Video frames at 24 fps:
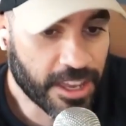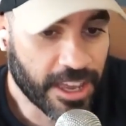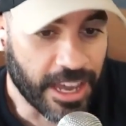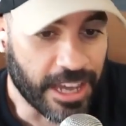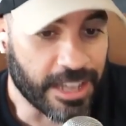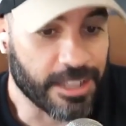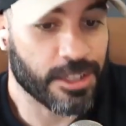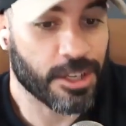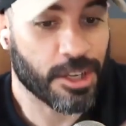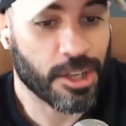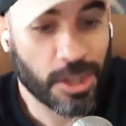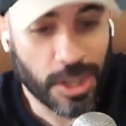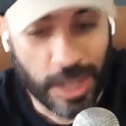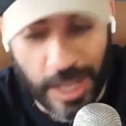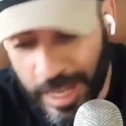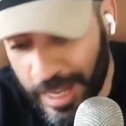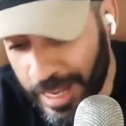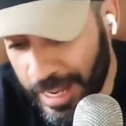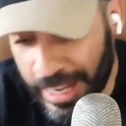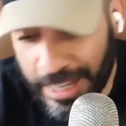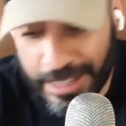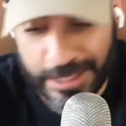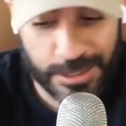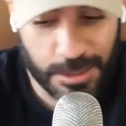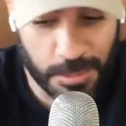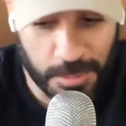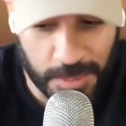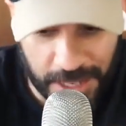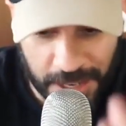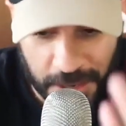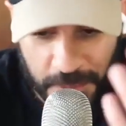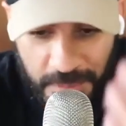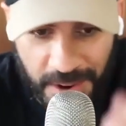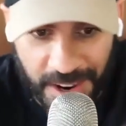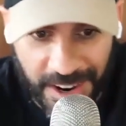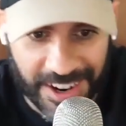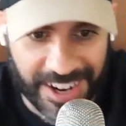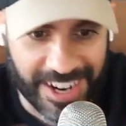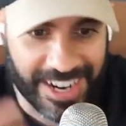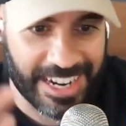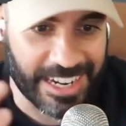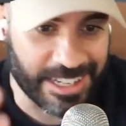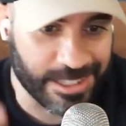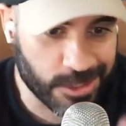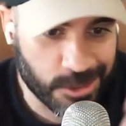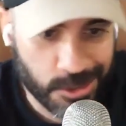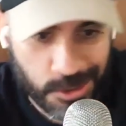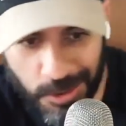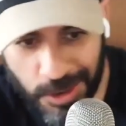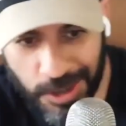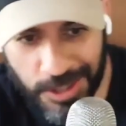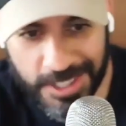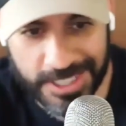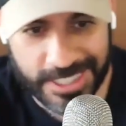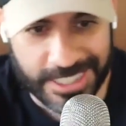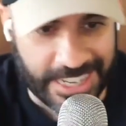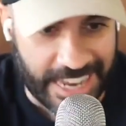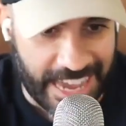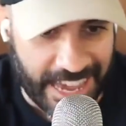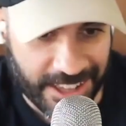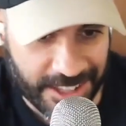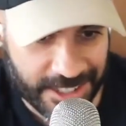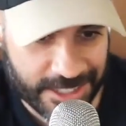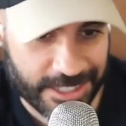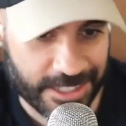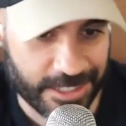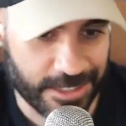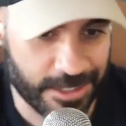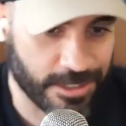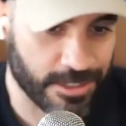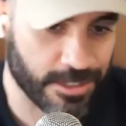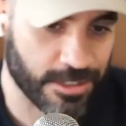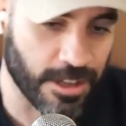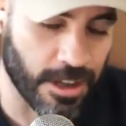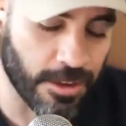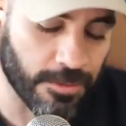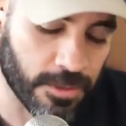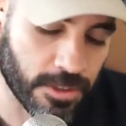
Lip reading: And as the media buyer, I got to do all this analysis and stuff.